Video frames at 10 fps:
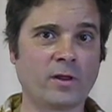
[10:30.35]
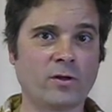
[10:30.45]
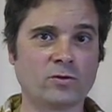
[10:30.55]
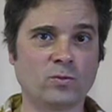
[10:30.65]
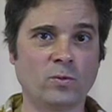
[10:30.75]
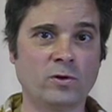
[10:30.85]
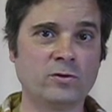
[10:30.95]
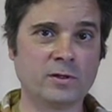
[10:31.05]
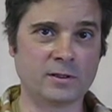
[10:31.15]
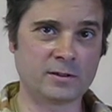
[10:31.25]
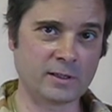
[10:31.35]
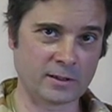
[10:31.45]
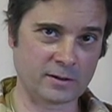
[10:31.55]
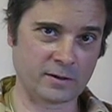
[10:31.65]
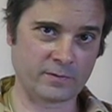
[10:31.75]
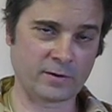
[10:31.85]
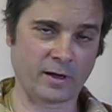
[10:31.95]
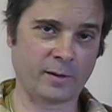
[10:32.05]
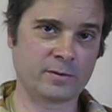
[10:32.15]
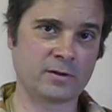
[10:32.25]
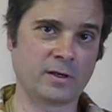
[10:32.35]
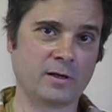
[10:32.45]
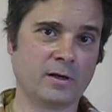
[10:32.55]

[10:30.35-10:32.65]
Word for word: those wounded sensitive types that